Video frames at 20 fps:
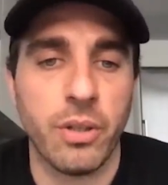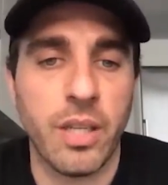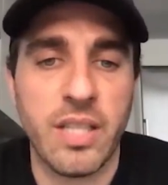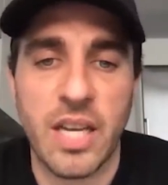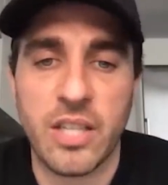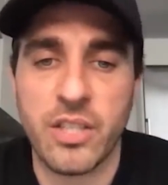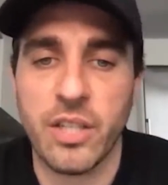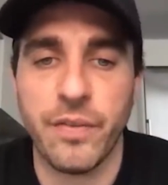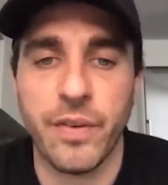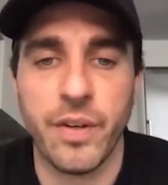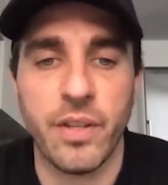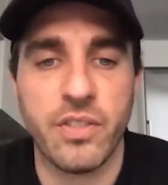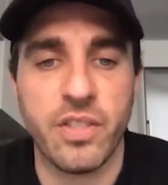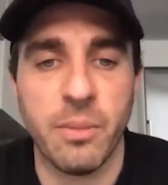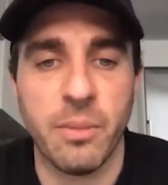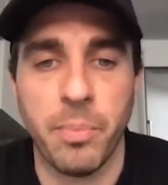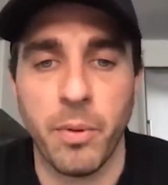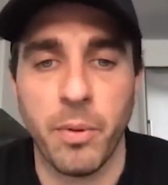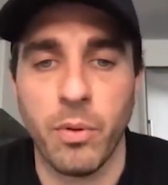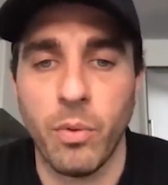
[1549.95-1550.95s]
It's actually very
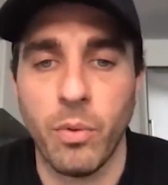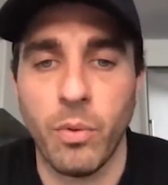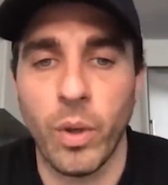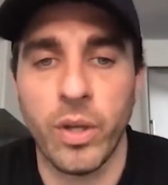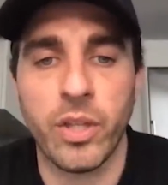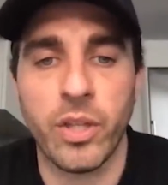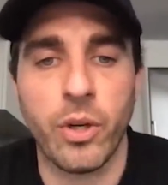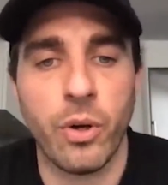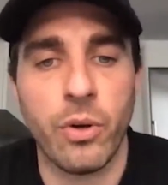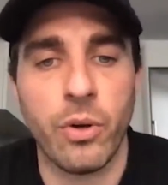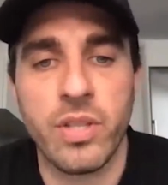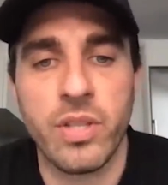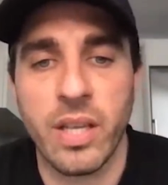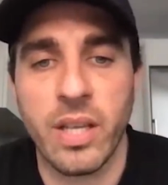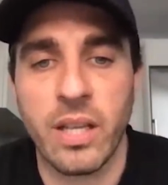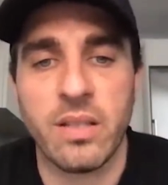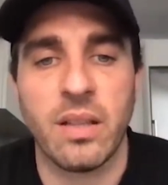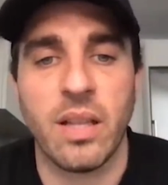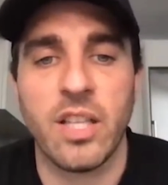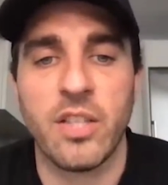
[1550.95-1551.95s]
simple. One currency
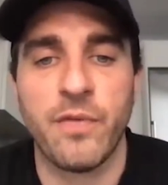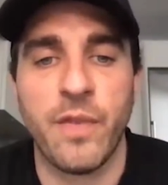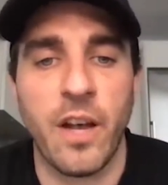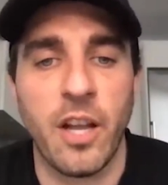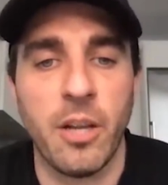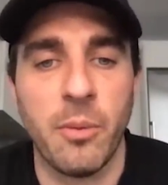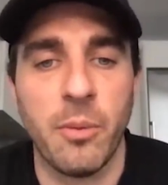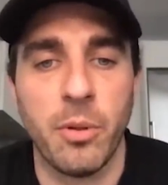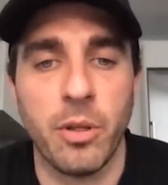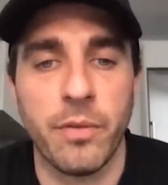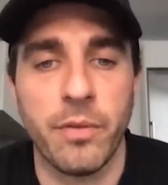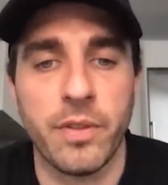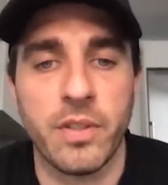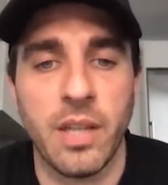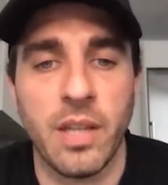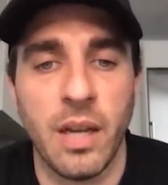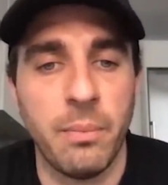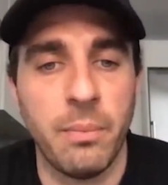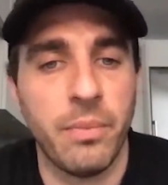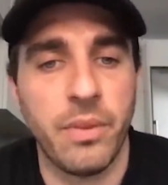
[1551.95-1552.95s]
gets less valuable over
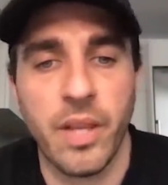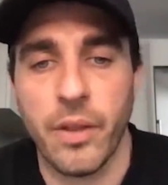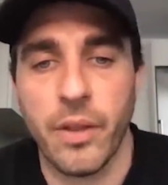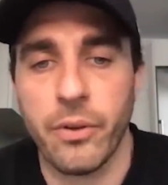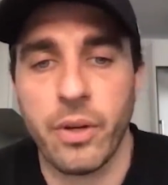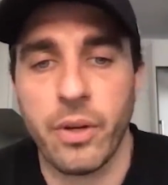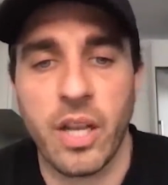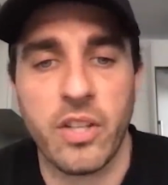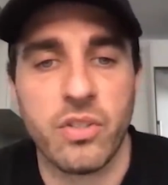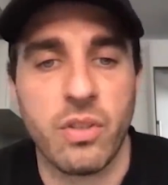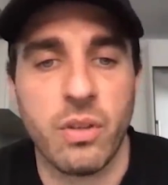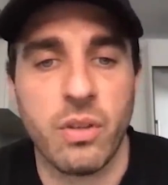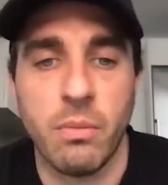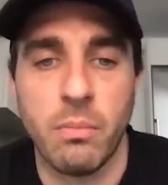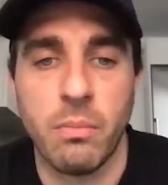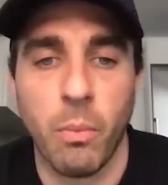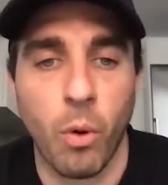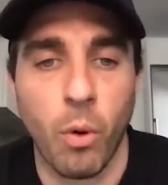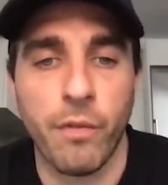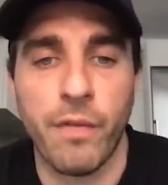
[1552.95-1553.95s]
time. The other gets
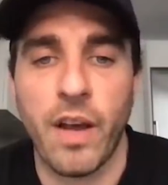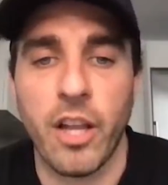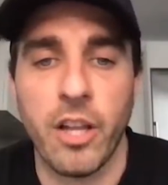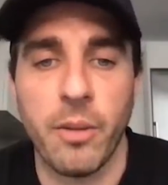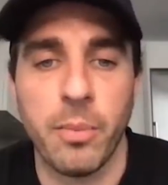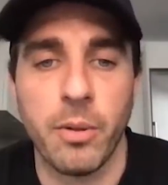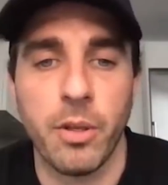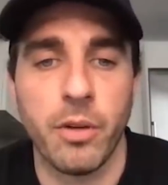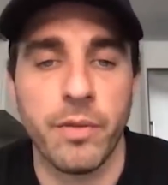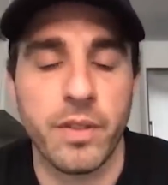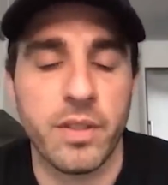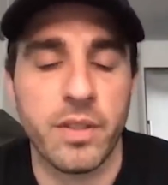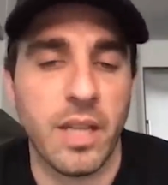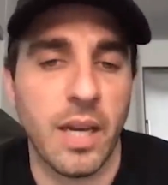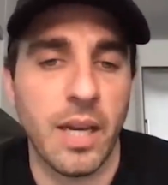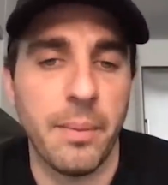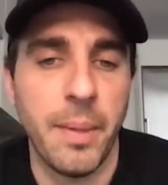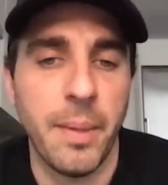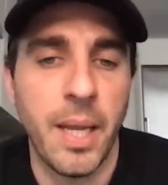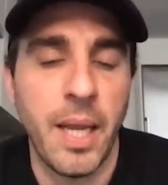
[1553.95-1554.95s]
more valuable over
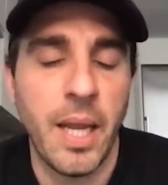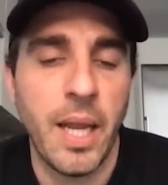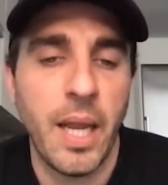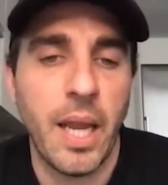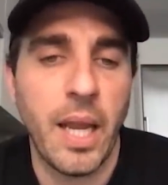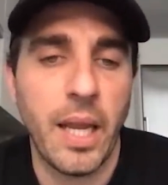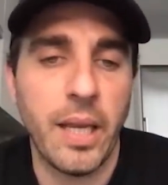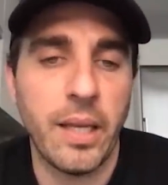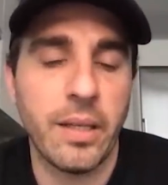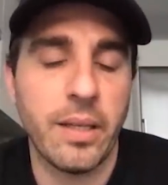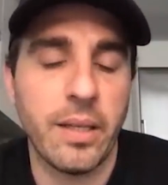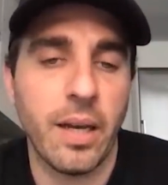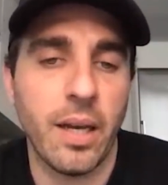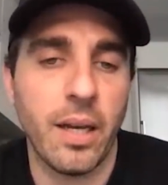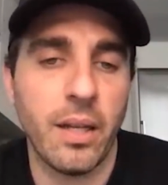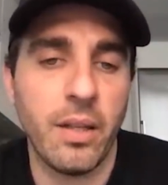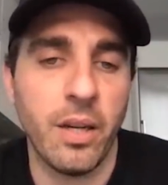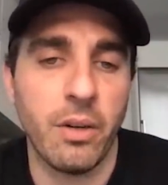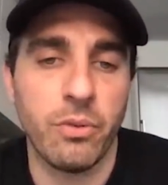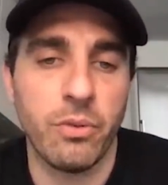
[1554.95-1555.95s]
time. And,
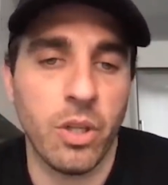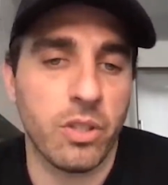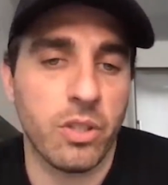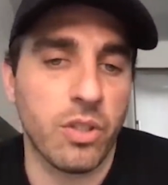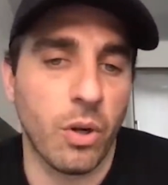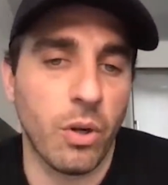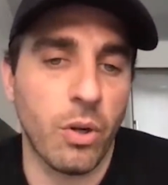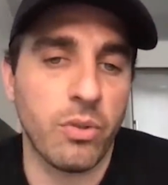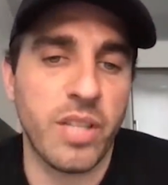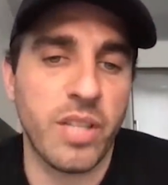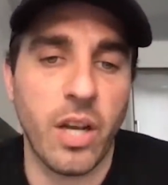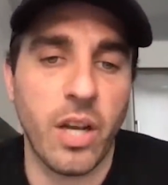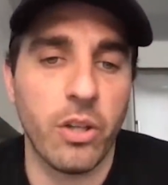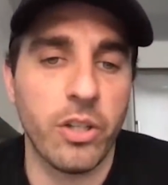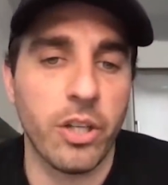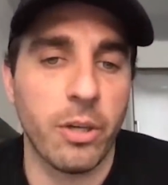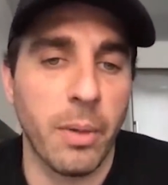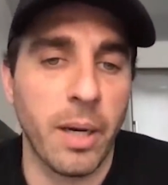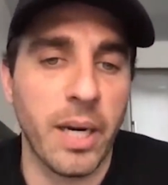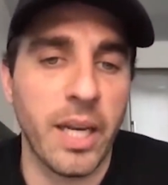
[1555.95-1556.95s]
look, don't go take all
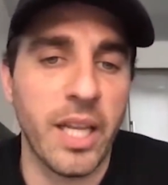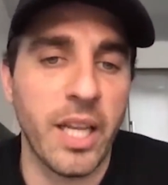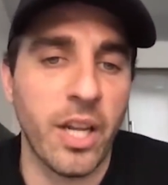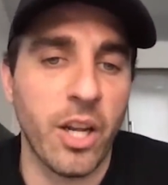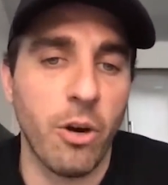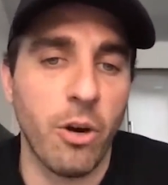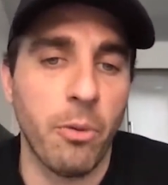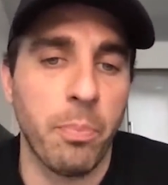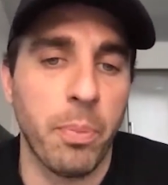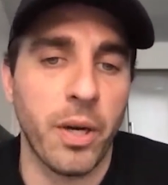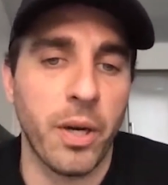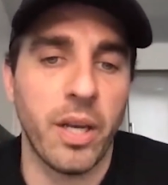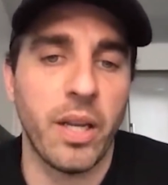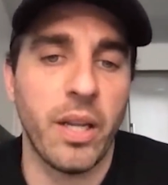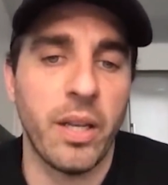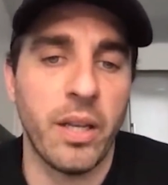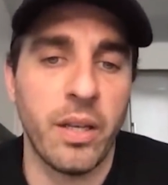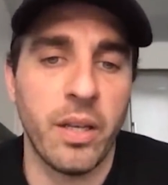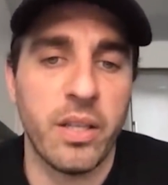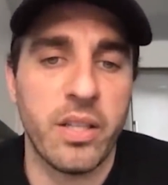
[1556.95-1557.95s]
your money and go put it
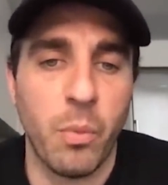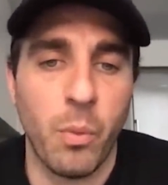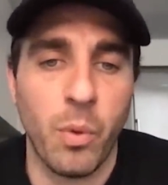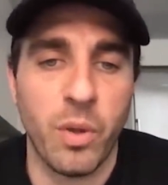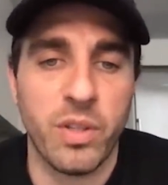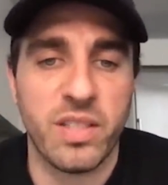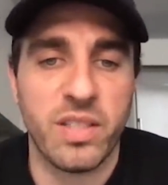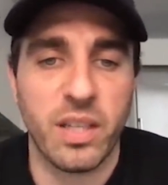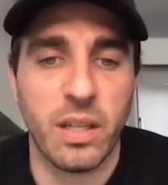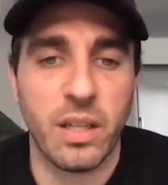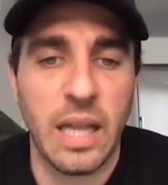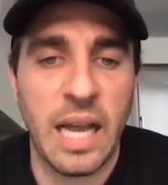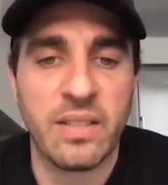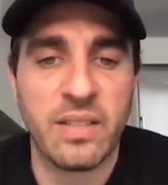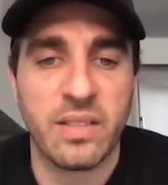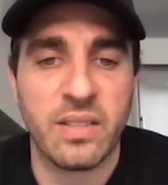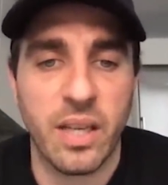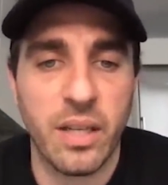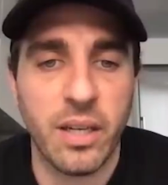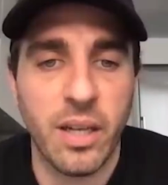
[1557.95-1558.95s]
into one single
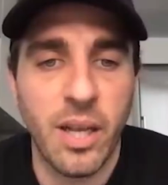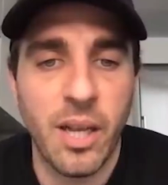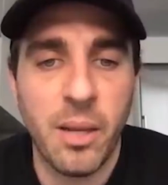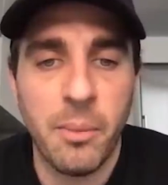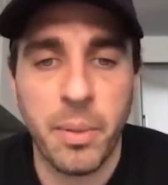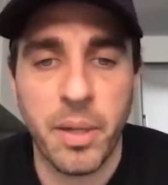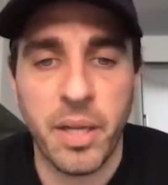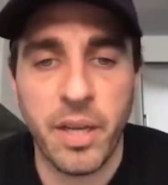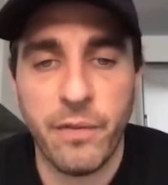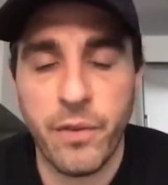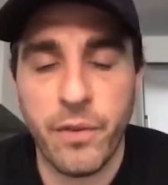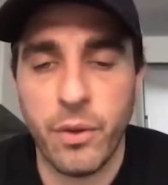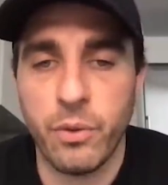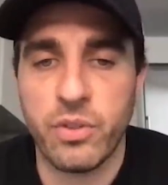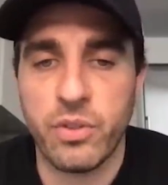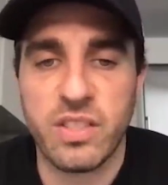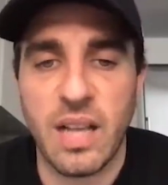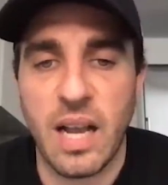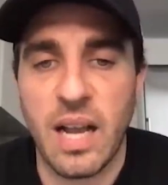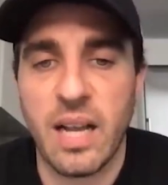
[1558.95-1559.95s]
asset. But if you
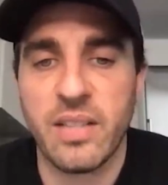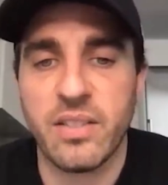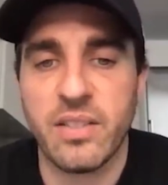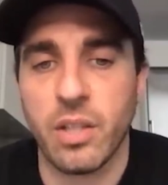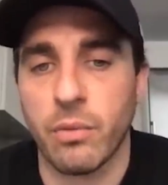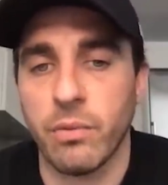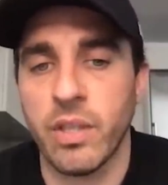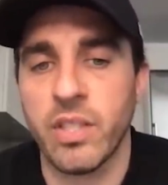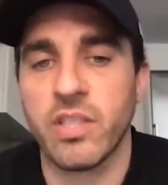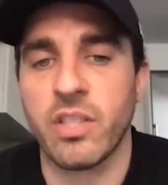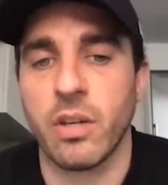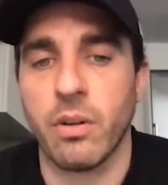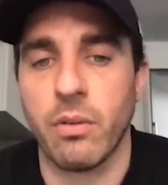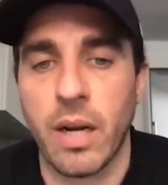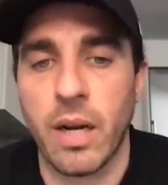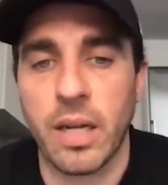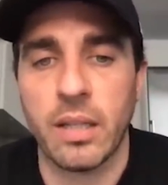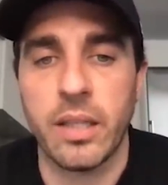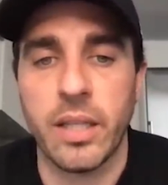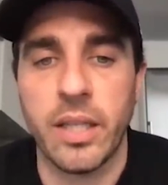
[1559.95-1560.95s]
size the risk
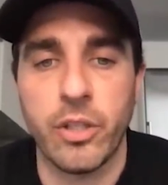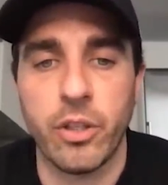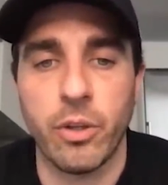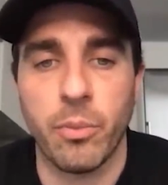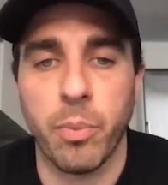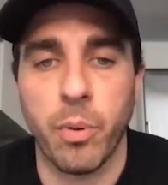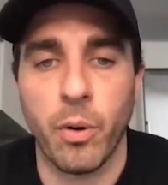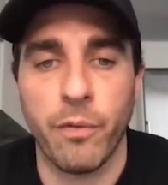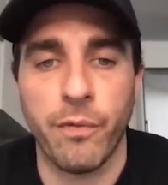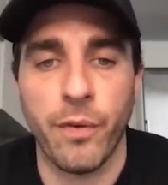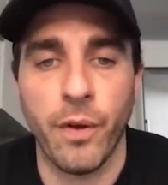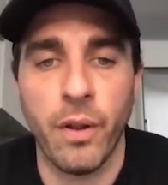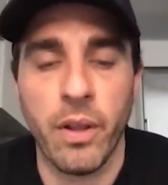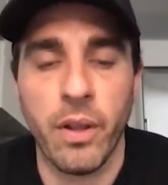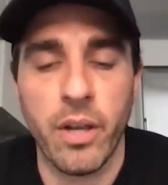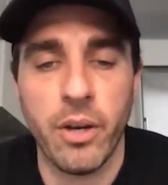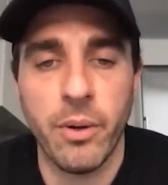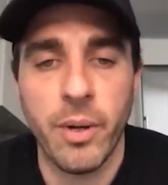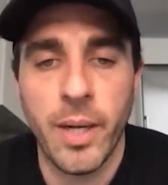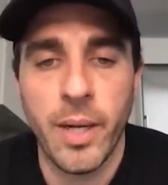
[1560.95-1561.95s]
correctly in your
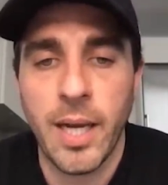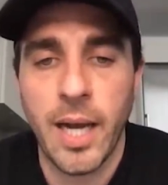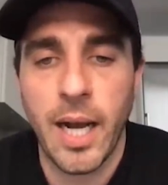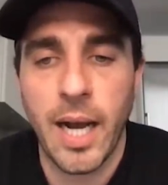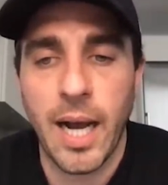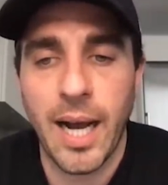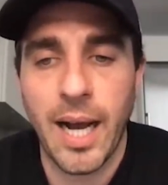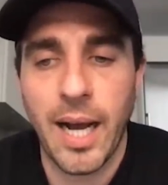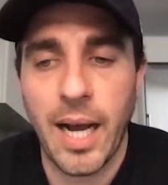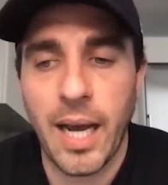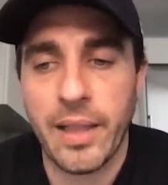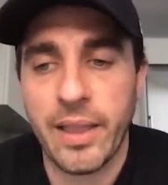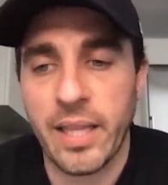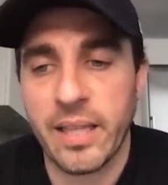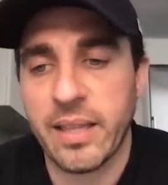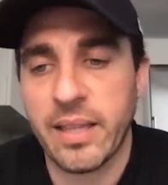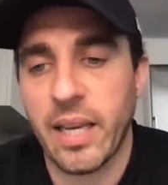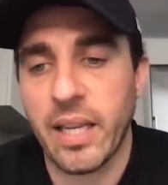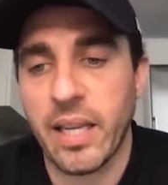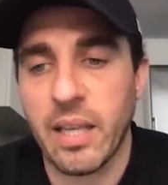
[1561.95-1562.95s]
portfolio, I
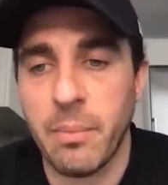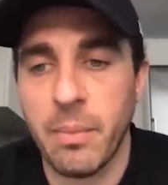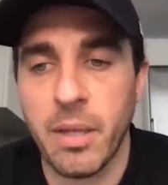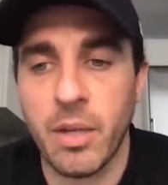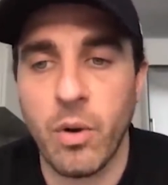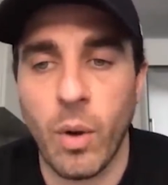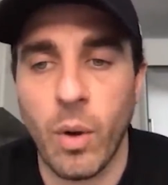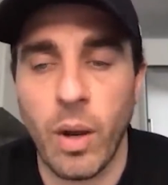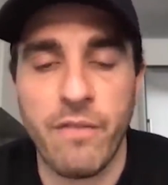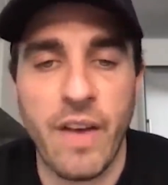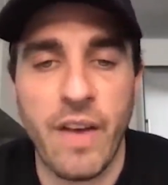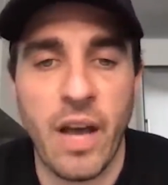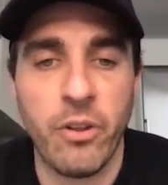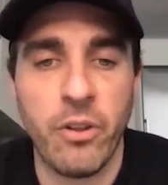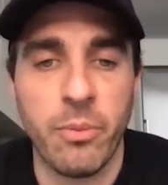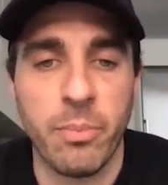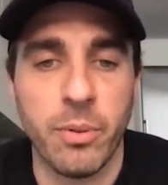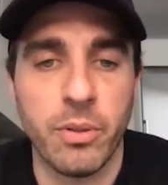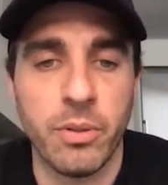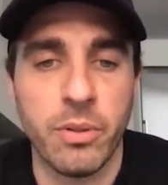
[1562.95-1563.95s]
think that it can be quite
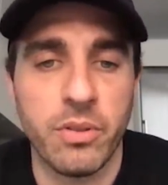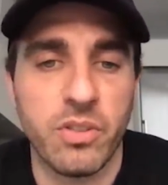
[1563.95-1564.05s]
valuable.